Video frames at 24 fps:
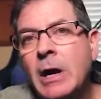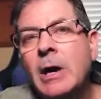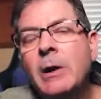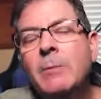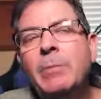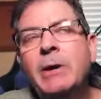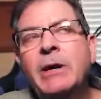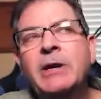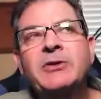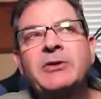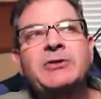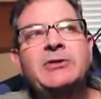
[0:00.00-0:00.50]

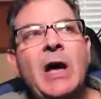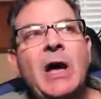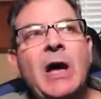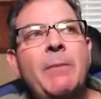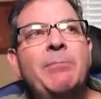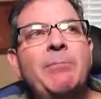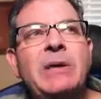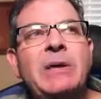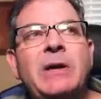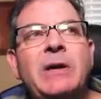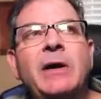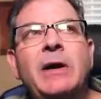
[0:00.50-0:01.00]
But it's not
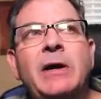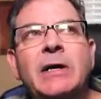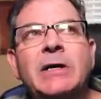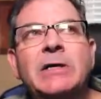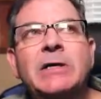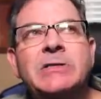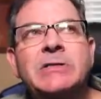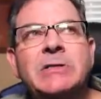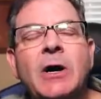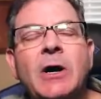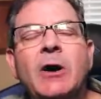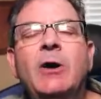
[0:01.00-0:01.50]

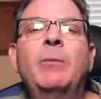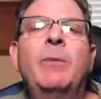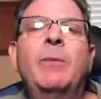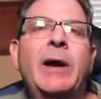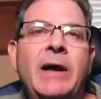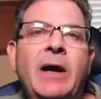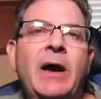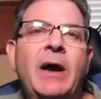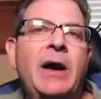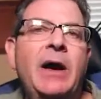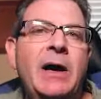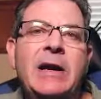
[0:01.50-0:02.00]
because, oh my
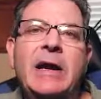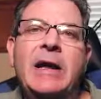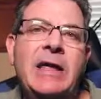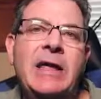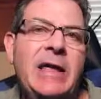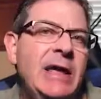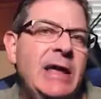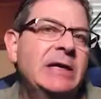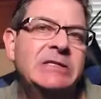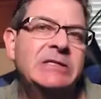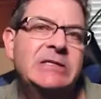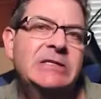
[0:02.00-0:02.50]
God, I
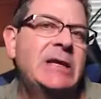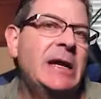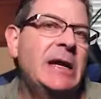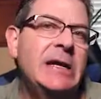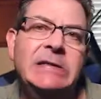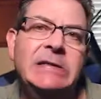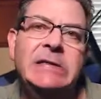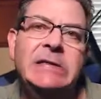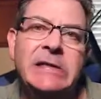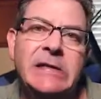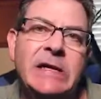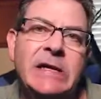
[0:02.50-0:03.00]
can't
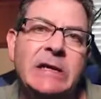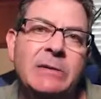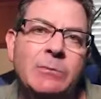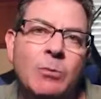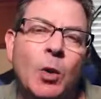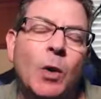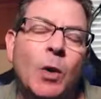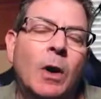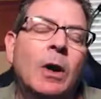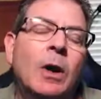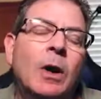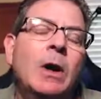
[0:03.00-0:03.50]
stand it
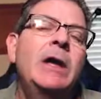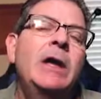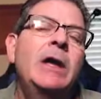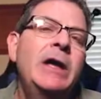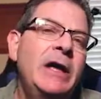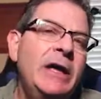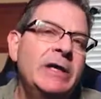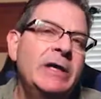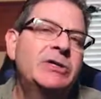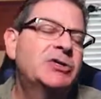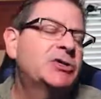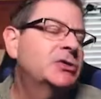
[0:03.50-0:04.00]
anymore.
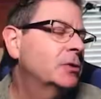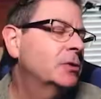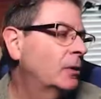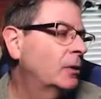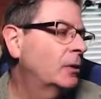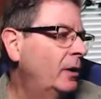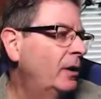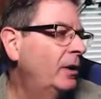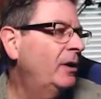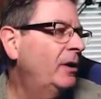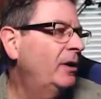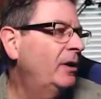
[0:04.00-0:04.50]
It's,
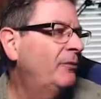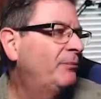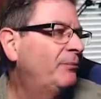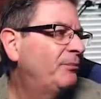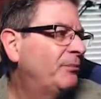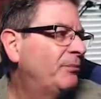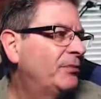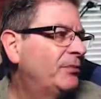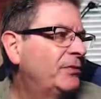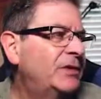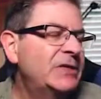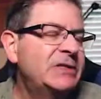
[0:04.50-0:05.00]
uh,
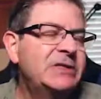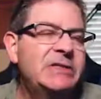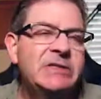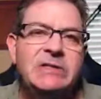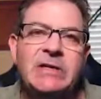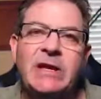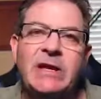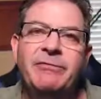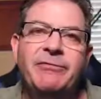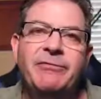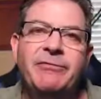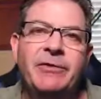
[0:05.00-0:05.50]
this is
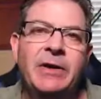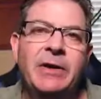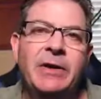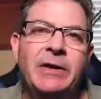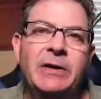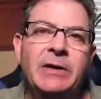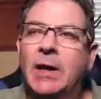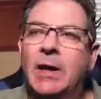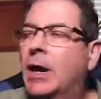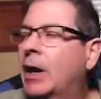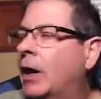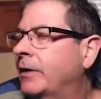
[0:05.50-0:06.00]
not
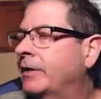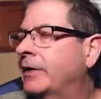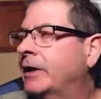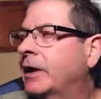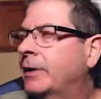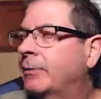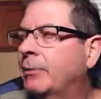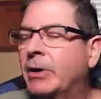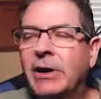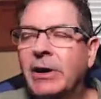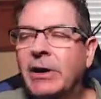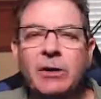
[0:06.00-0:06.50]
fun. I think
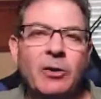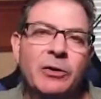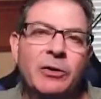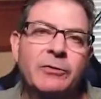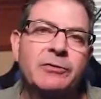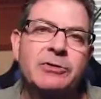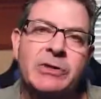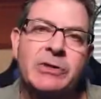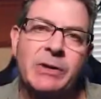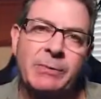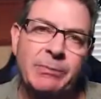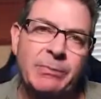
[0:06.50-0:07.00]
I'm going to look for
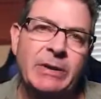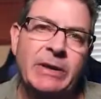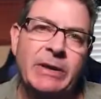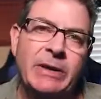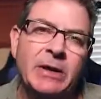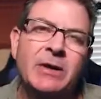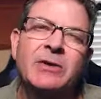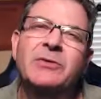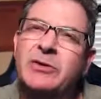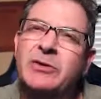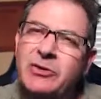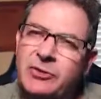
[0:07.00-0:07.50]
something
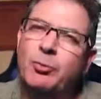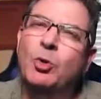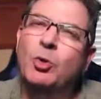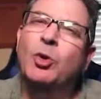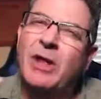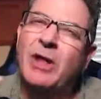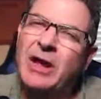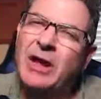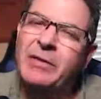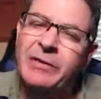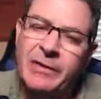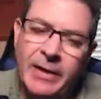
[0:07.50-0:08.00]
else. It's more
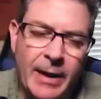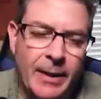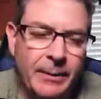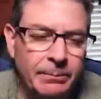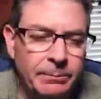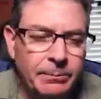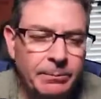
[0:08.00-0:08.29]
like that.